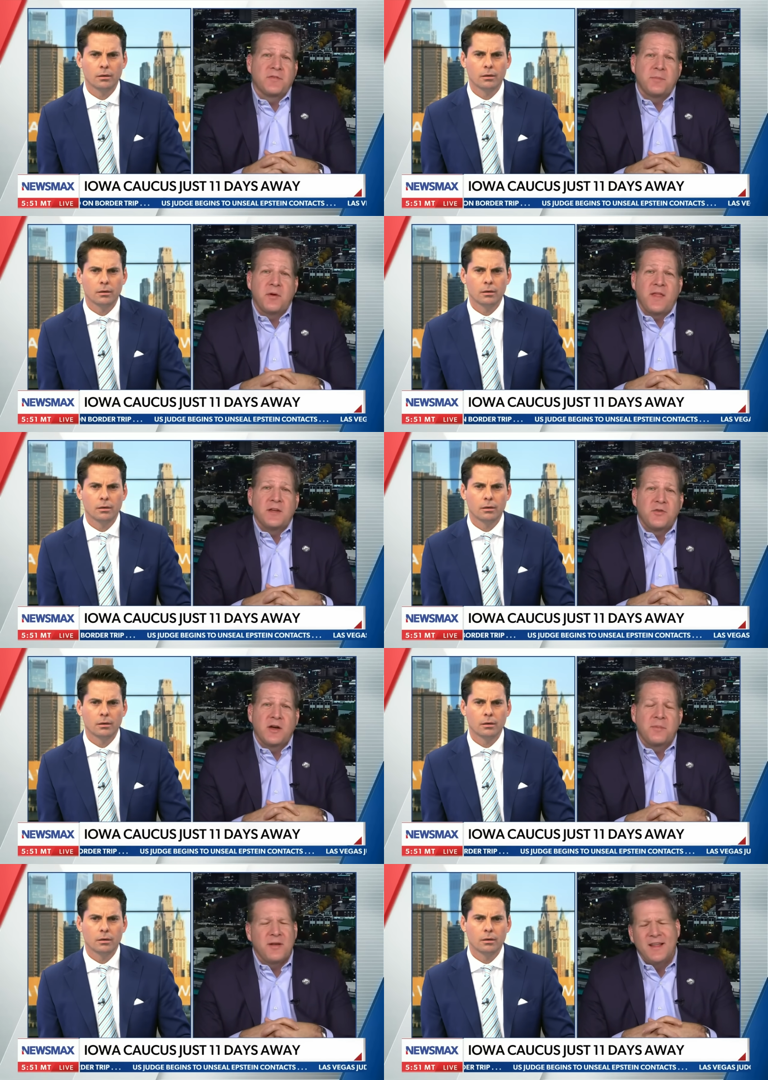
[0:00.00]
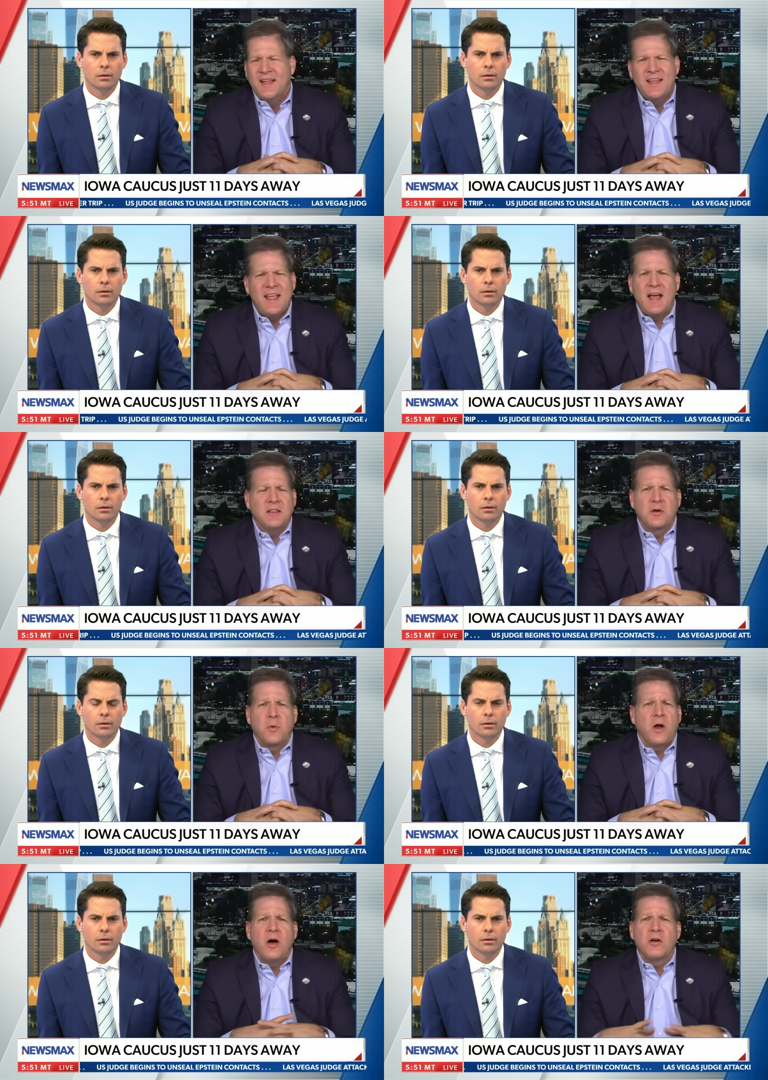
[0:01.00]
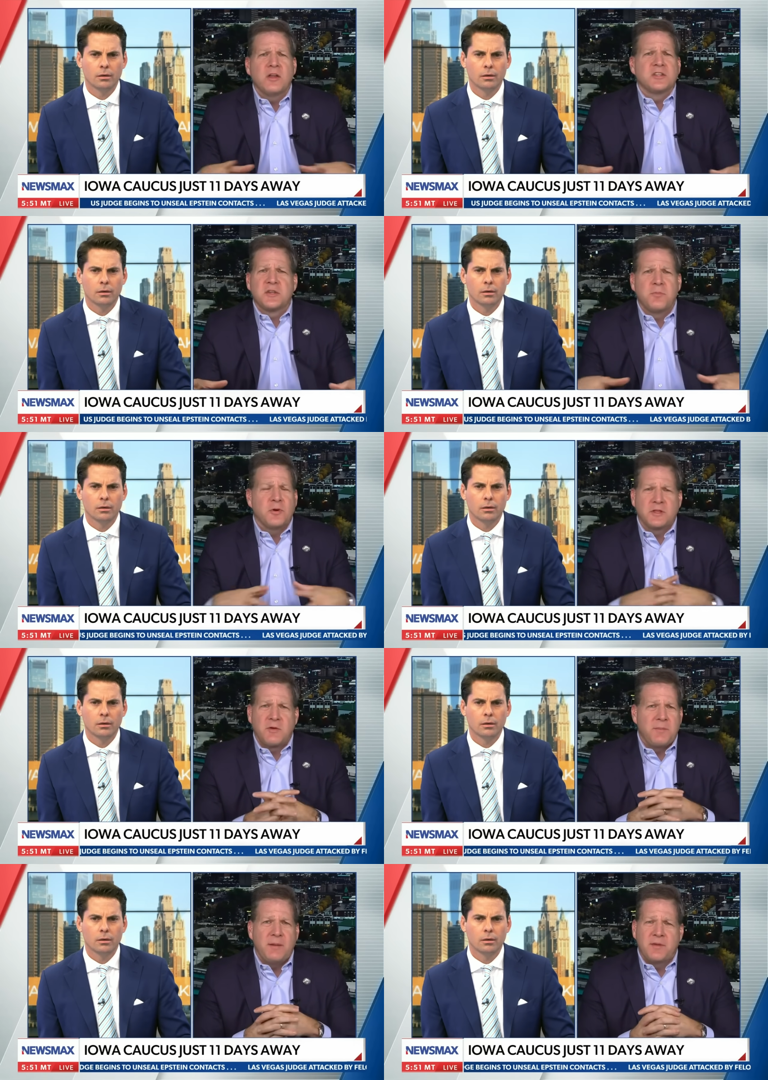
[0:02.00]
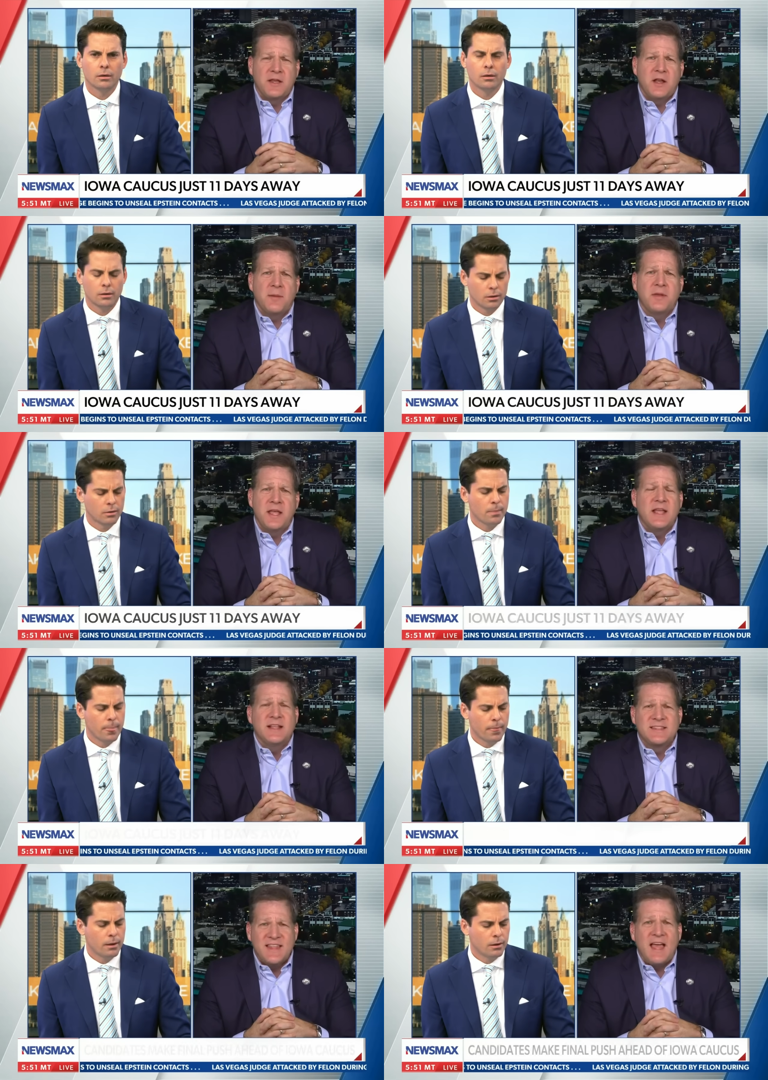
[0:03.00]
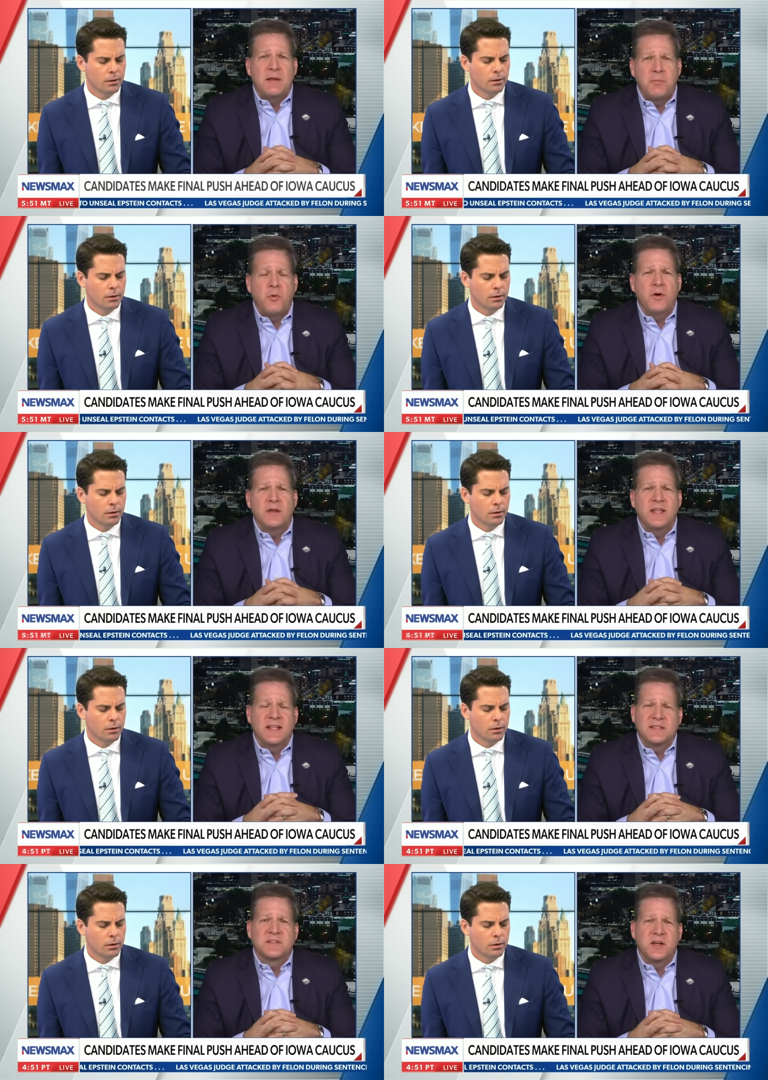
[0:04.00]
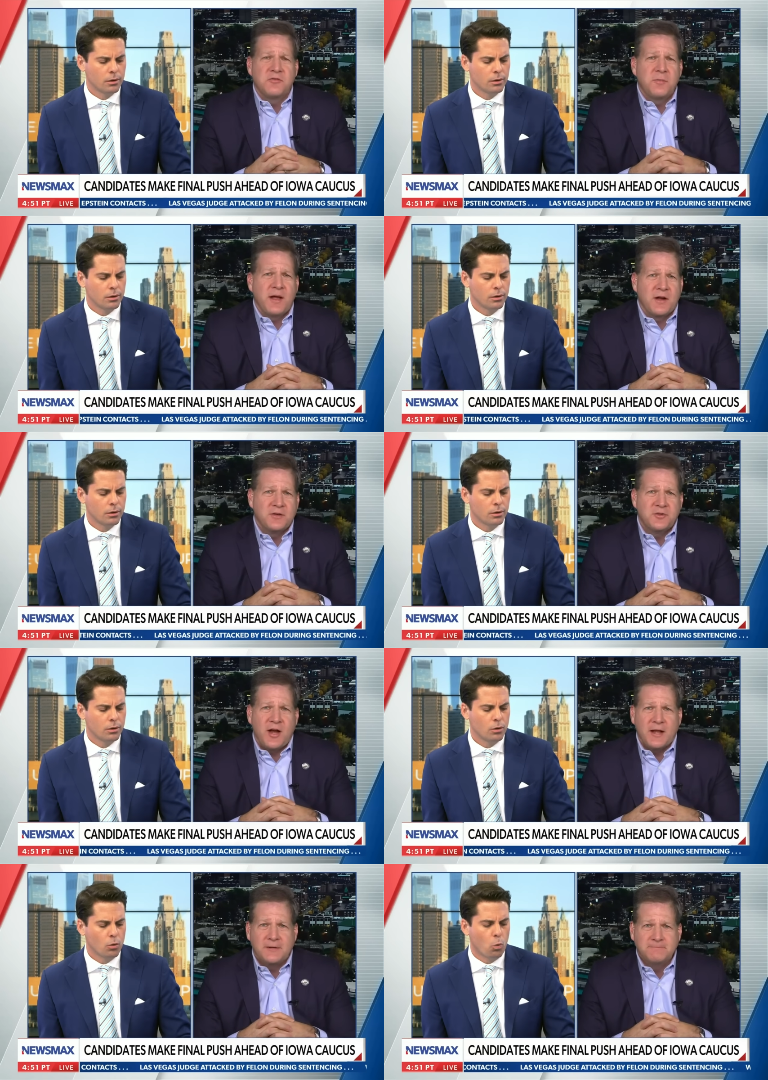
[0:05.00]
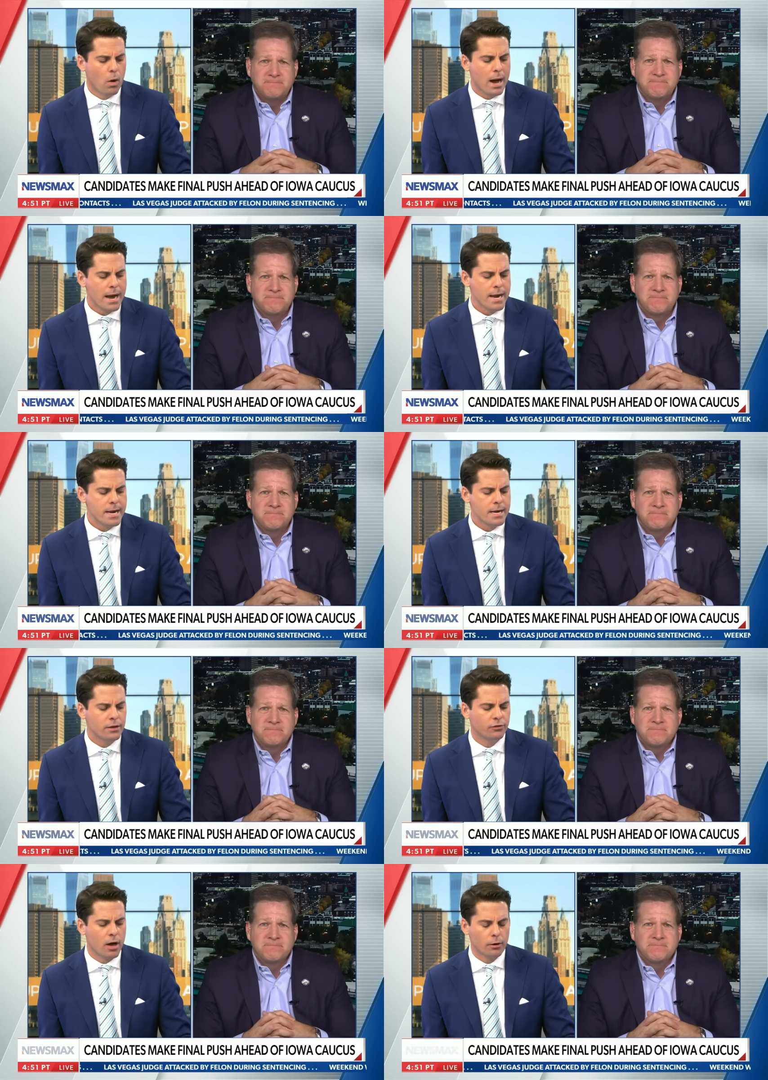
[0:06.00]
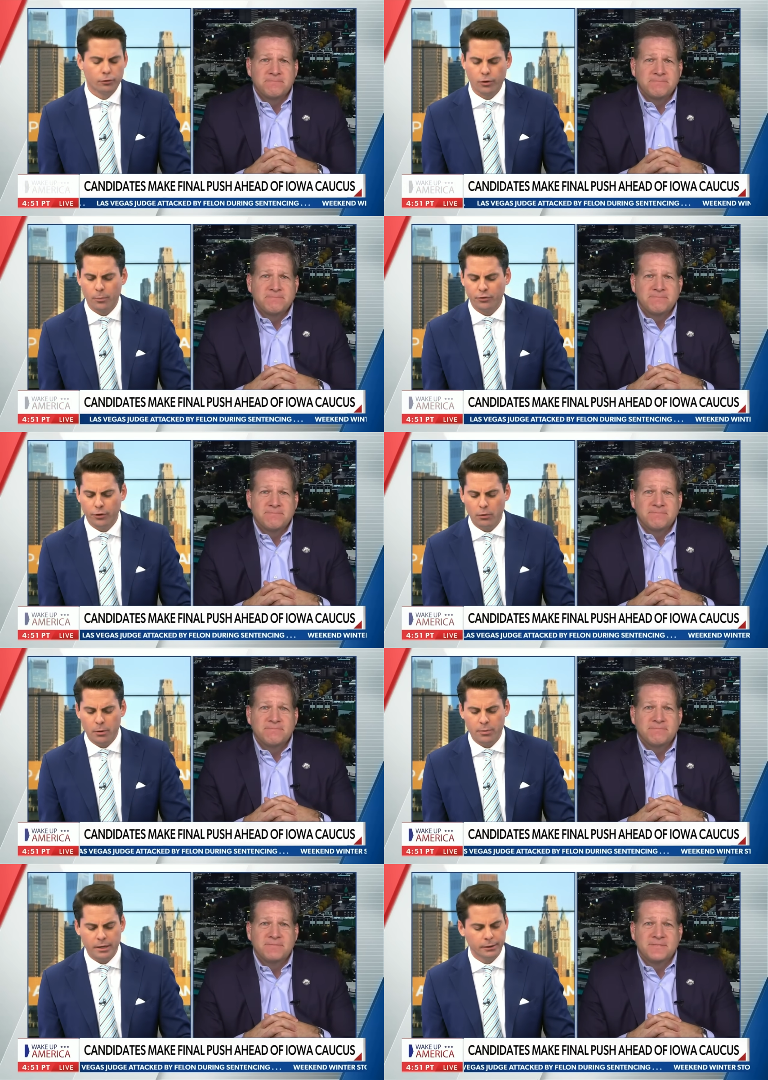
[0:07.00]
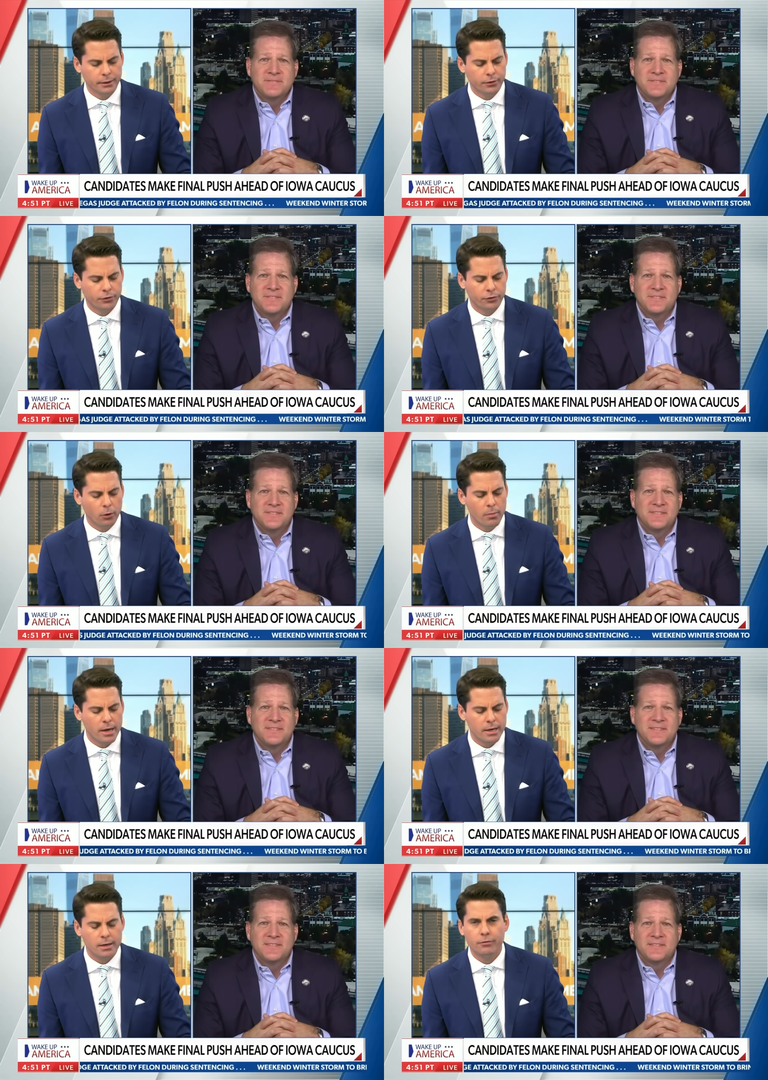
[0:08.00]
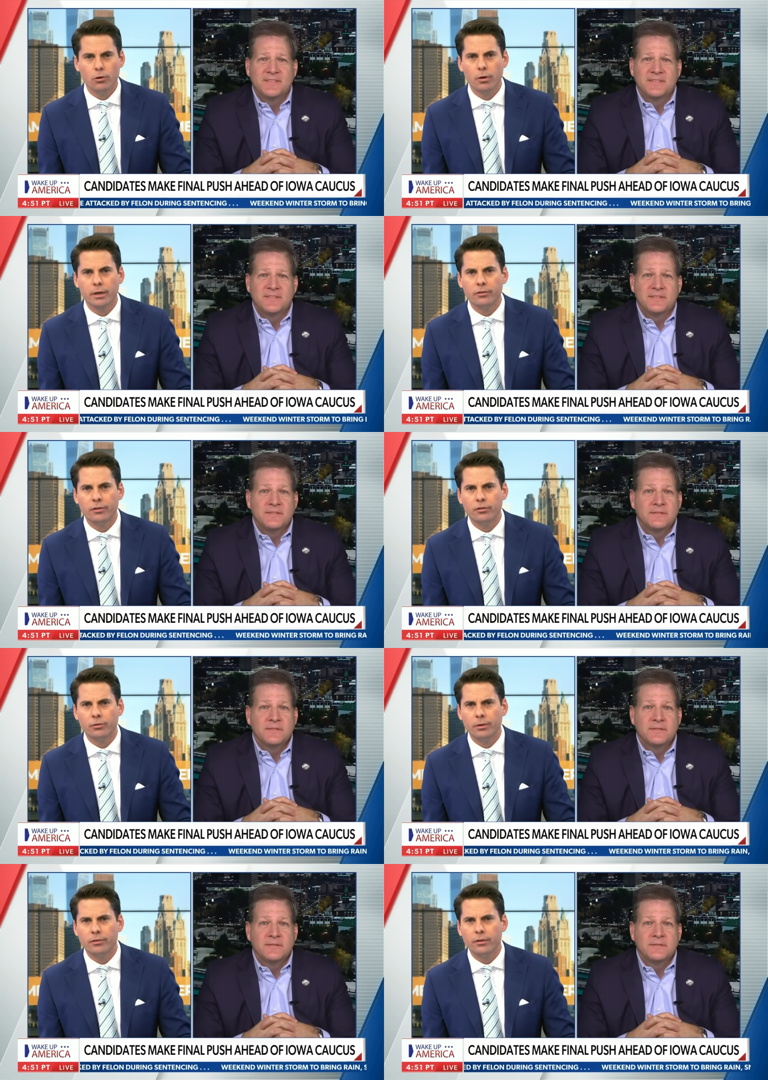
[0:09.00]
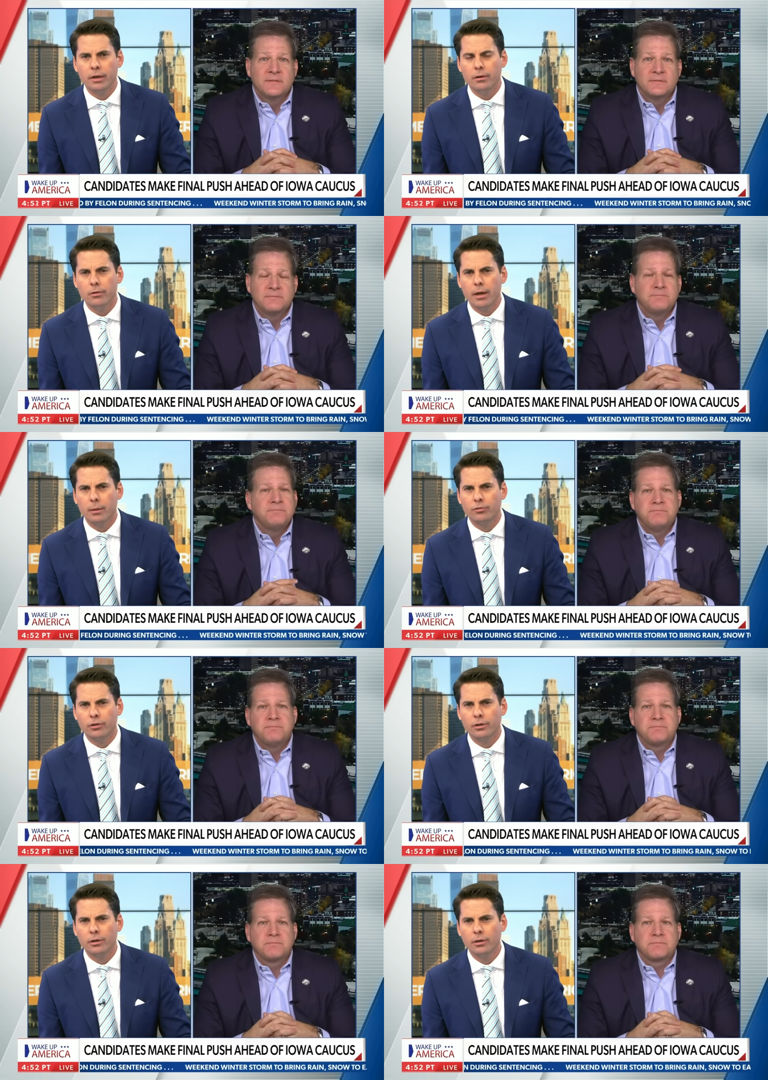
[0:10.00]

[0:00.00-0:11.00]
Speaker 1: enough to pull that trigger. But yeah, look, we're all going to support the Republican nominee. It's that important to get this country back on track.
Speaker 2: Why is Donald Trump so appealing to so many of your constituents in New Hampshire?